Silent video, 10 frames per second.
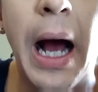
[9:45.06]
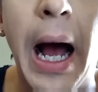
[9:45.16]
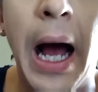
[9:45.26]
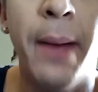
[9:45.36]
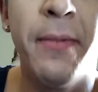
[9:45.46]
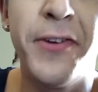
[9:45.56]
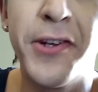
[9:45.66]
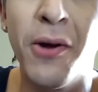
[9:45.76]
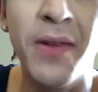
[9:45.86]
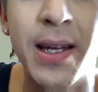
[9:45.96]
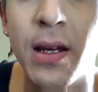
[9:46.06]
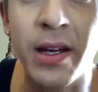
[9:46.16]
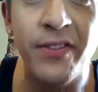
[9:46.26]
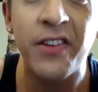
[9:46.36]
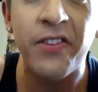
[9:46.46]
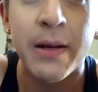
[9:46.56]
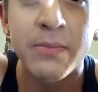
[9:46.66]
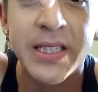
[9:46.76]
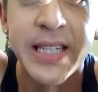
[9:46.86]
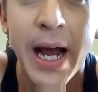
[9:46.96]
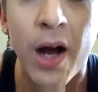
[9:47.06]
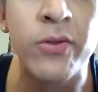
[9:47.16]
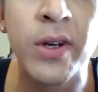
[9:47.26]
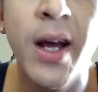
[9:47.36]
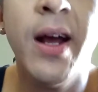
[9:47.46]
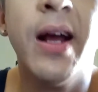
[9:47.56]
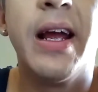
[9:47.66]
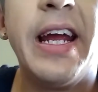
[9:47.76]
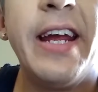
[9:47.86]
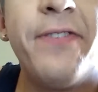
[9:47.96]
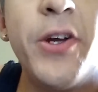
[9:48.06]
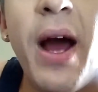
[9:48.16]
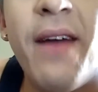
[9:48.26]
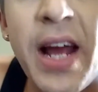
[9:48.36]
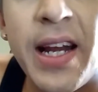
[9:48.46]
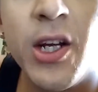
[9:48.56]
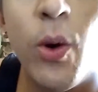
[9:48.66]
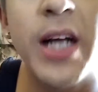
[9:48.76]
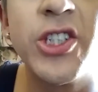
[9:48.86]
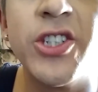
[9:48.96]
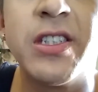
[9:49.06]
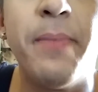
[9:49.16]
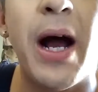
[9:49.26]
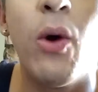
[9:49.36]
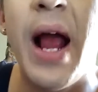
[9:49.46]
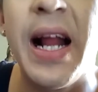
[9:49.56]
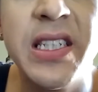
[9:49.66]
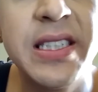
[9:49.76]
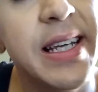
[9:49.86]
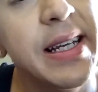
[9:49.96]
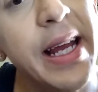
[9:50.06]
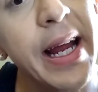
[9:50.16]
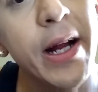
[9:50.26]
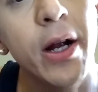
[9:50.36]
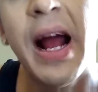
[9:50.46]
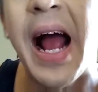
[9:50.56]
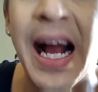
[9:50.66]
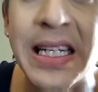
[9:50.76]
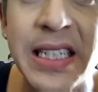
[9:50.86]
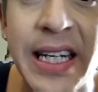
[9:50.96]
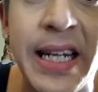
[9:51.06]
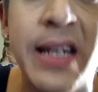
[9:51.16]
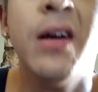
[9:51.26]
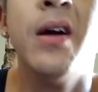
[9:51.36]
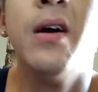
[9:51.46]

If you don't like it, give it a thumbs down. If you have any questions about any skincare, acne,